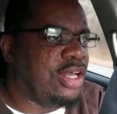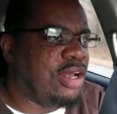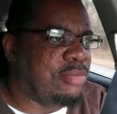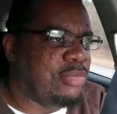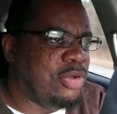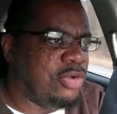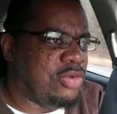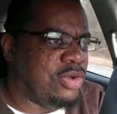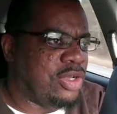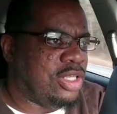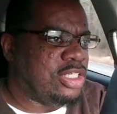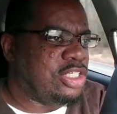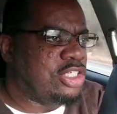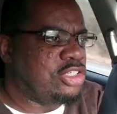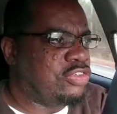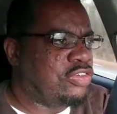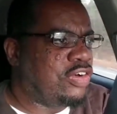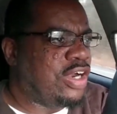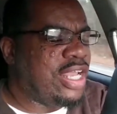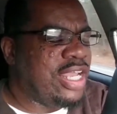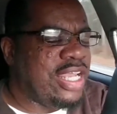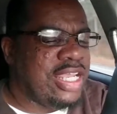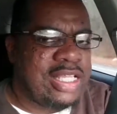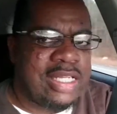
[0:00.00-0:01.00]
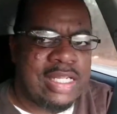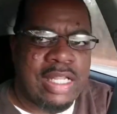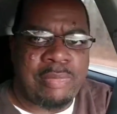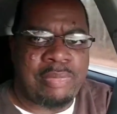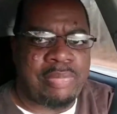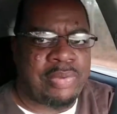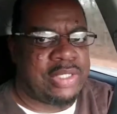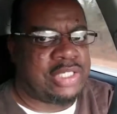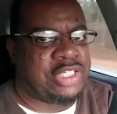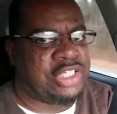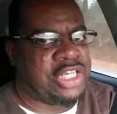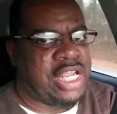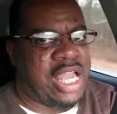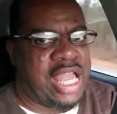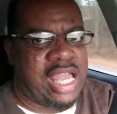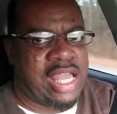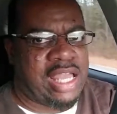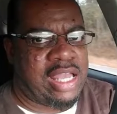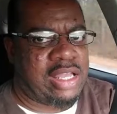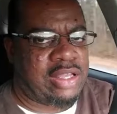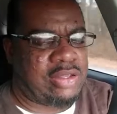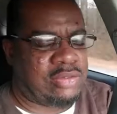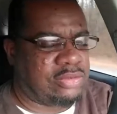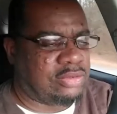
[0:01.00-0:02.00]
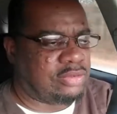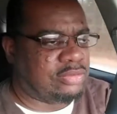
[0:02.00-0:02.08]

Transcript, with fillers: Come on, train up a child